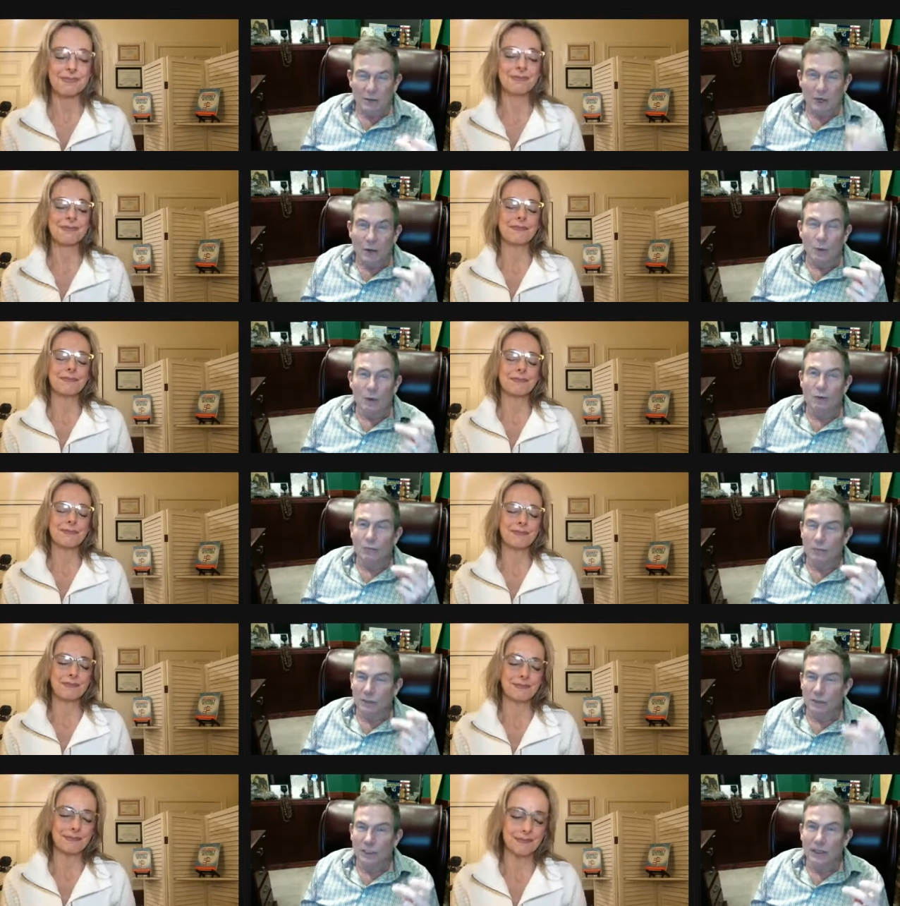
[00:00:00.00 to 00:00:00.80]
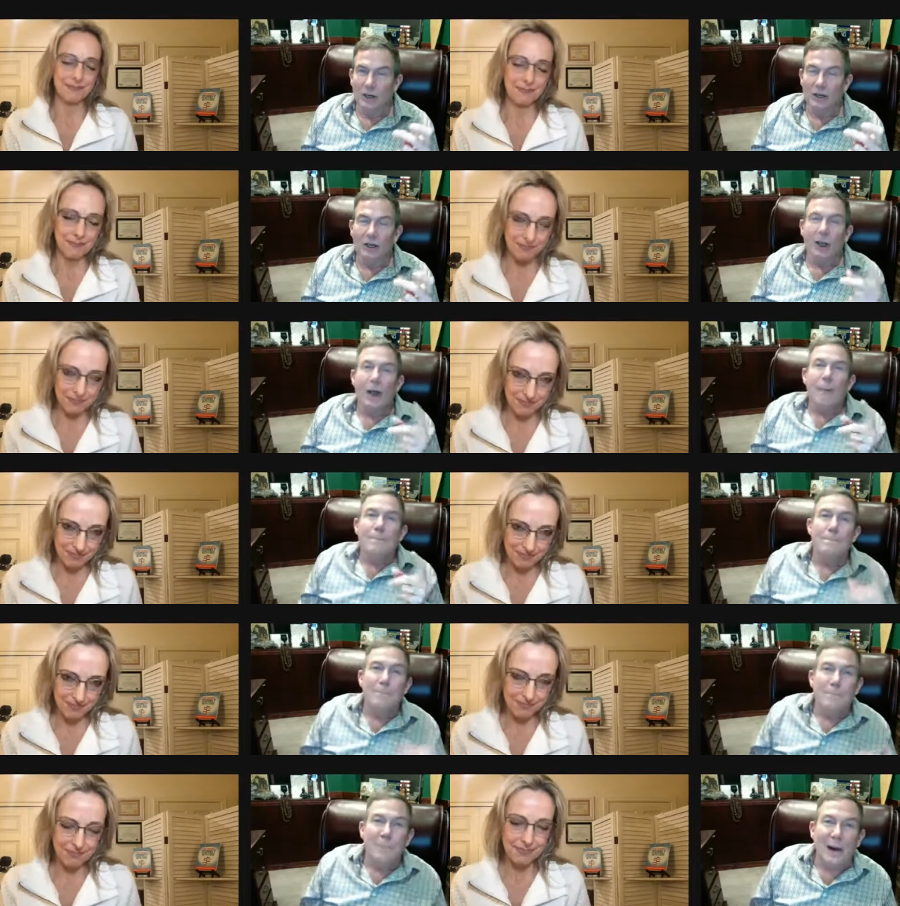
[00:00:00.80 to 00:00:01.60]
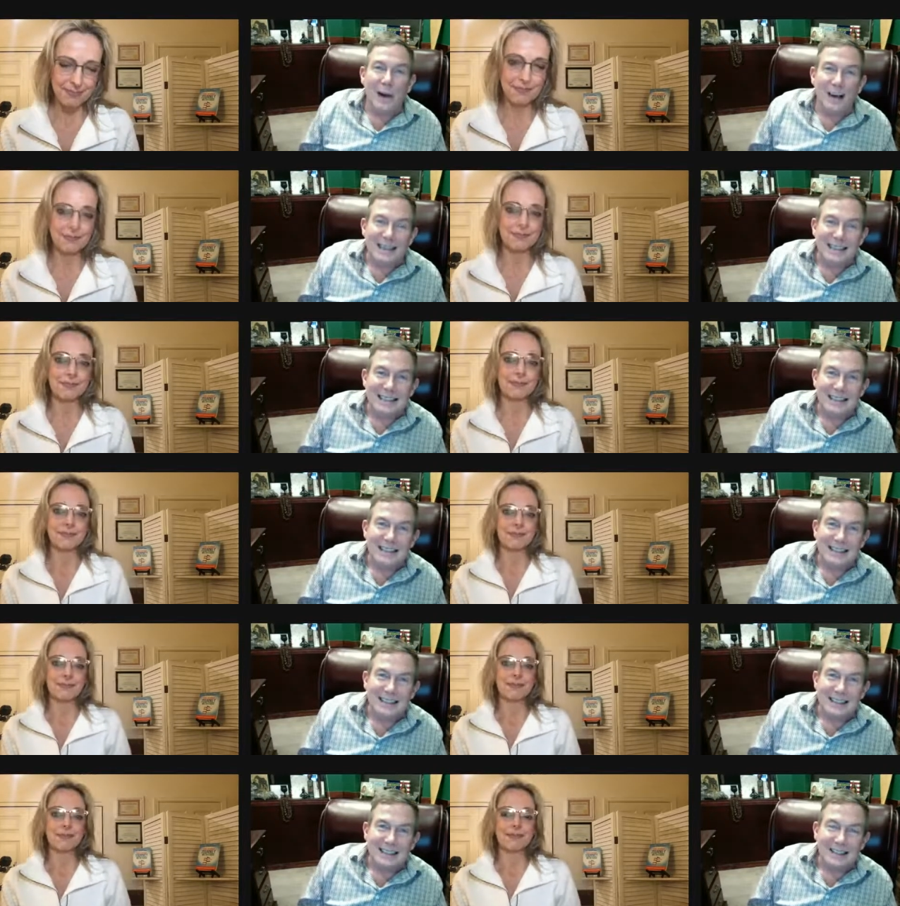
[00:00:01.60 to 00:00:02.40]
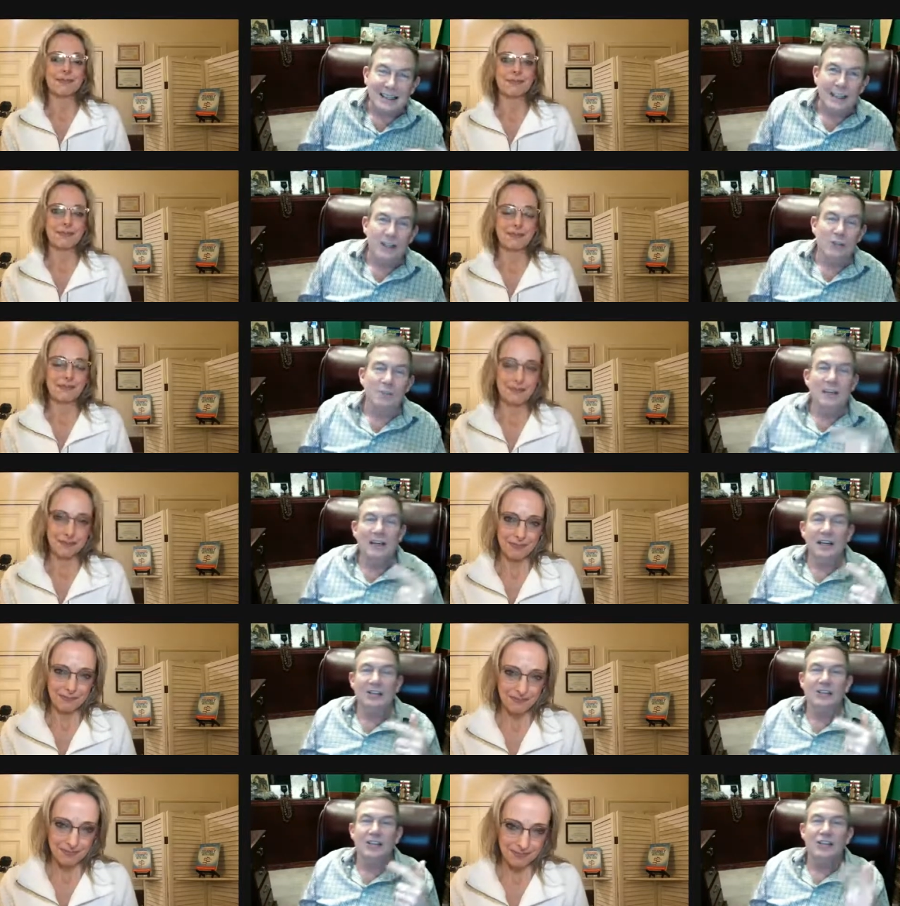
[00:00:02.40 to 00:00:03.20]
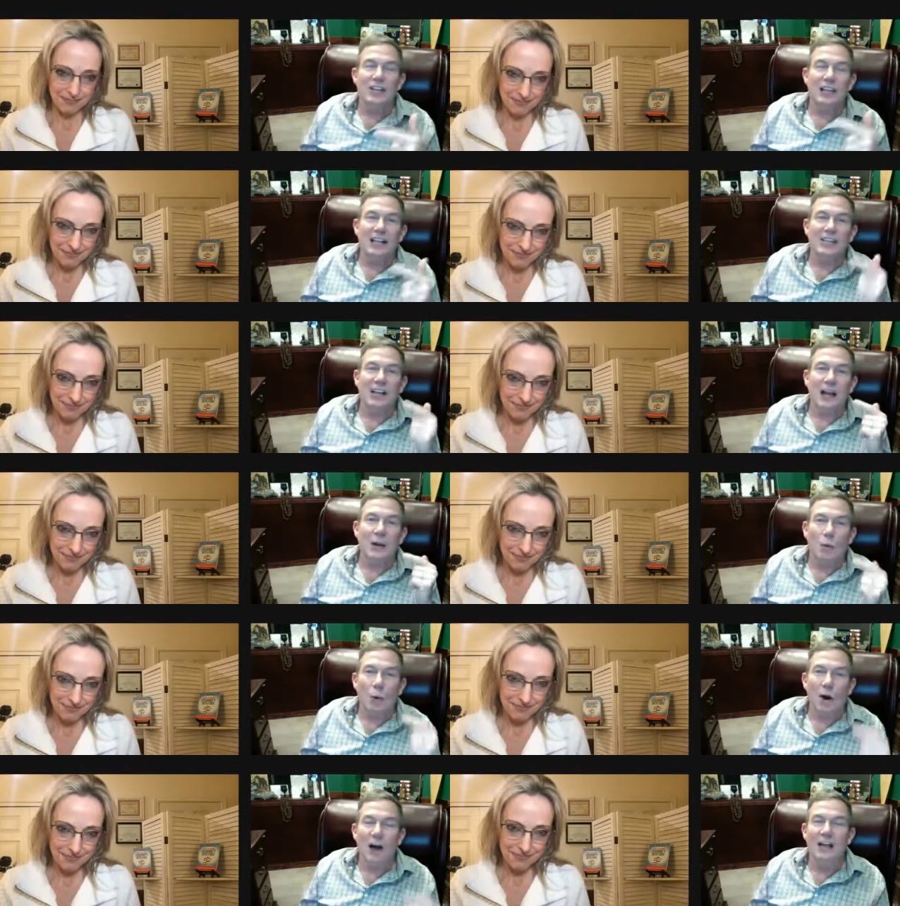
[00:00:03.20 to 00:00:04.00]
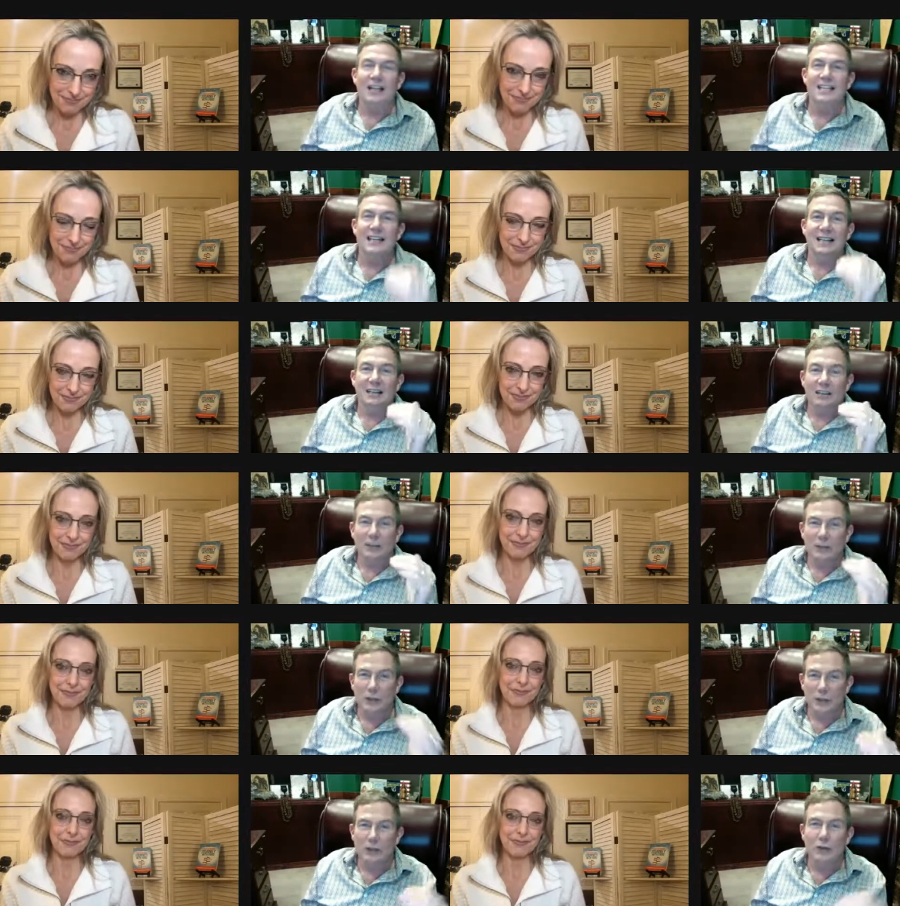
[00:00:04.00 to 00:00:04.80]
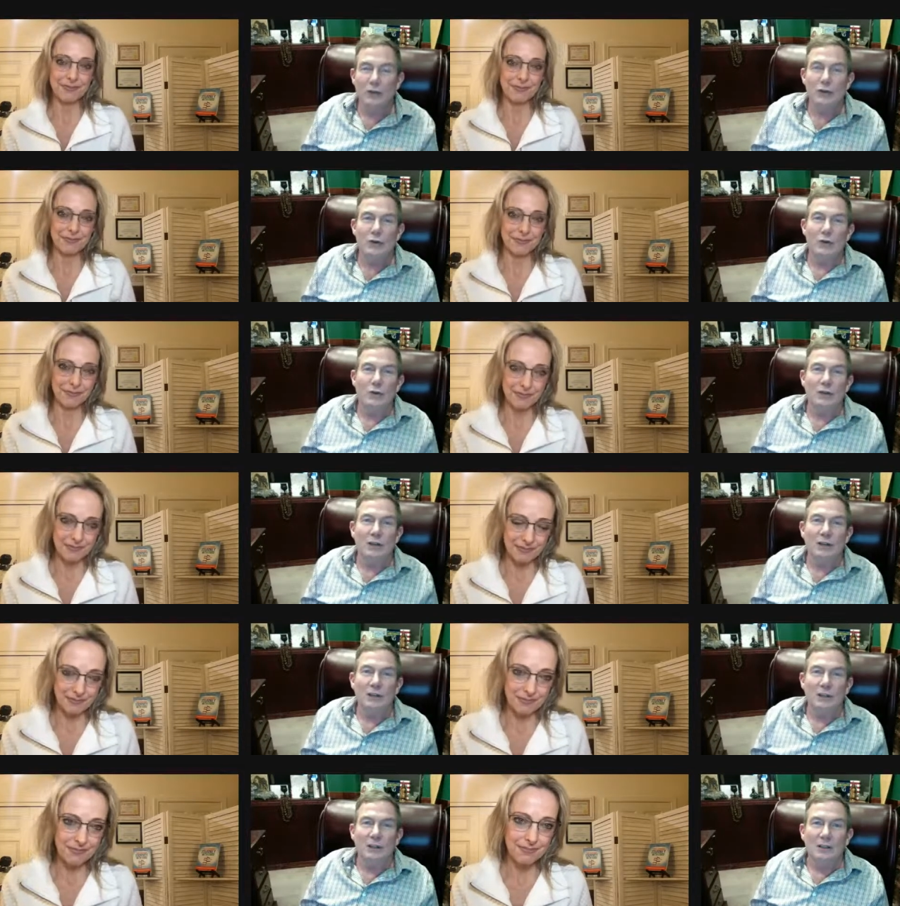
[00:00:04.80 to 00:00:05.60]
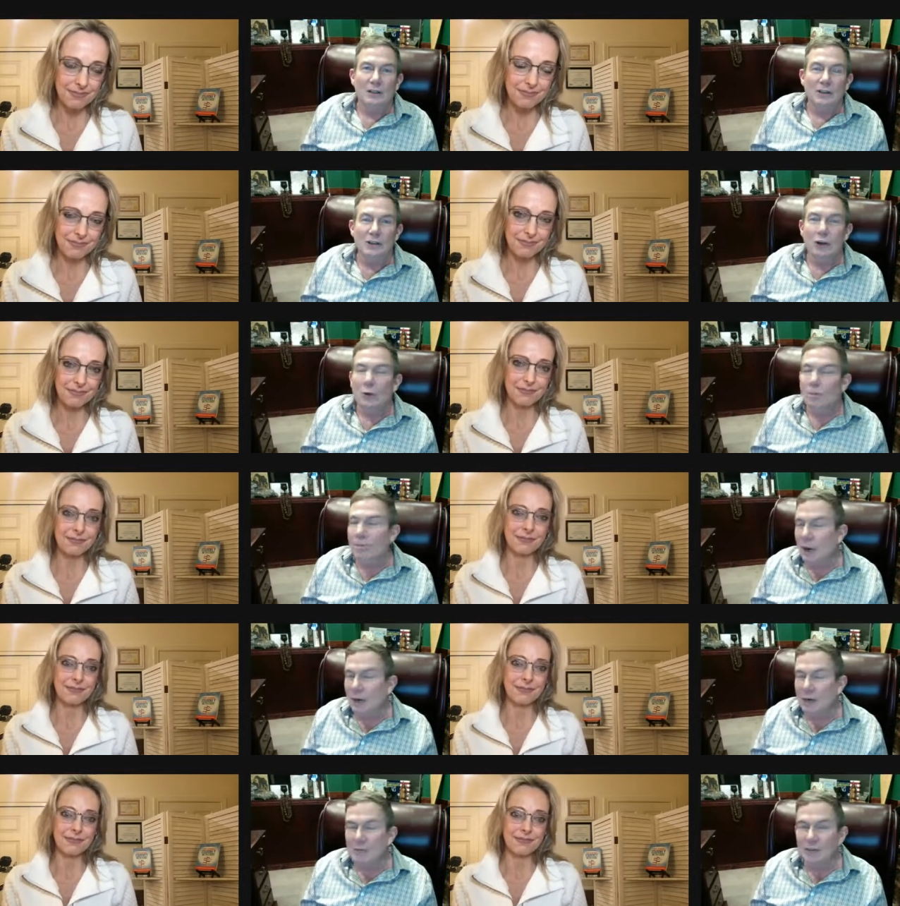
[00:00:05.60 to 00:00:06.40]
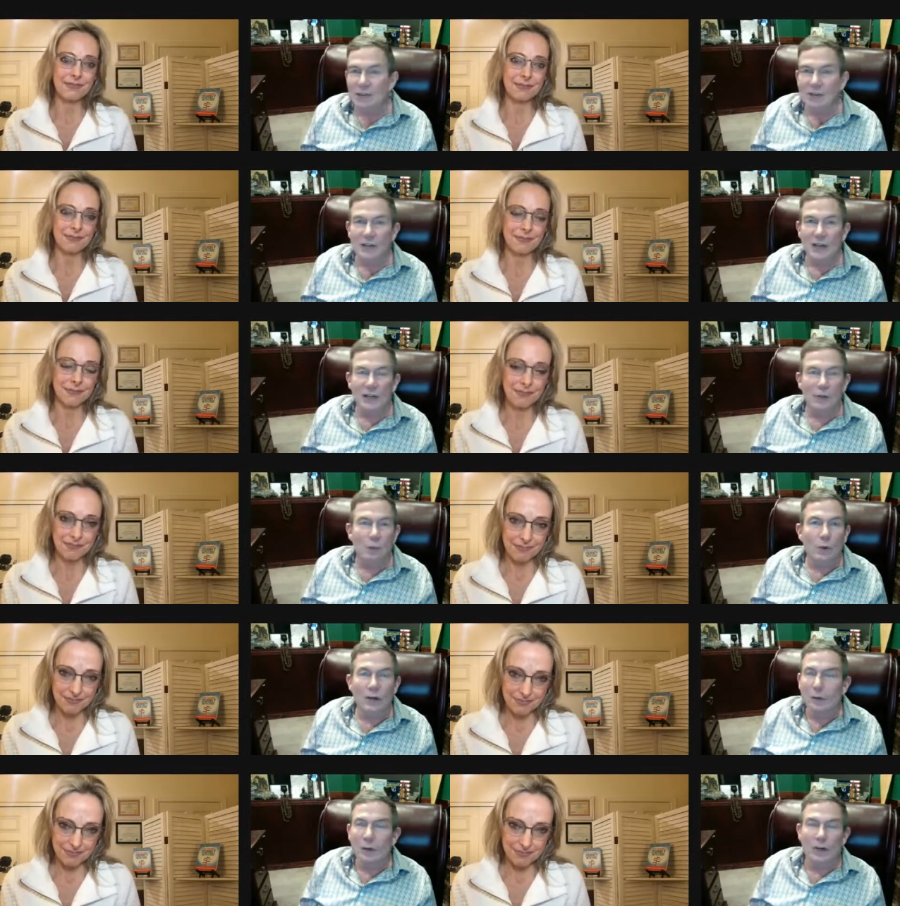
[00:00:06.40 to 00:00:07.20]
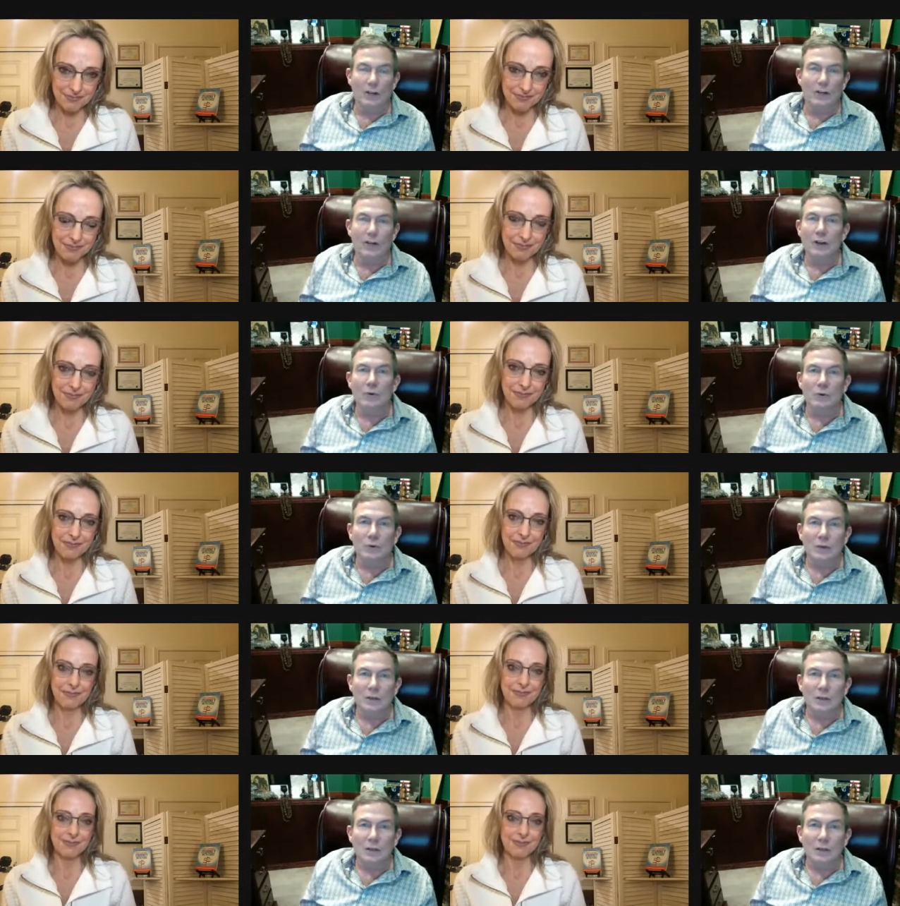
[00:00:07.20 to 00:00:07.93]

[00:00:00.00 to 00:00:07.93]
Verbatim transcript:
Speaker 1: I work mm-hmm. really hard, but it's because it's things I want to do. So mm-hmm. part of it is decide what do you want to do?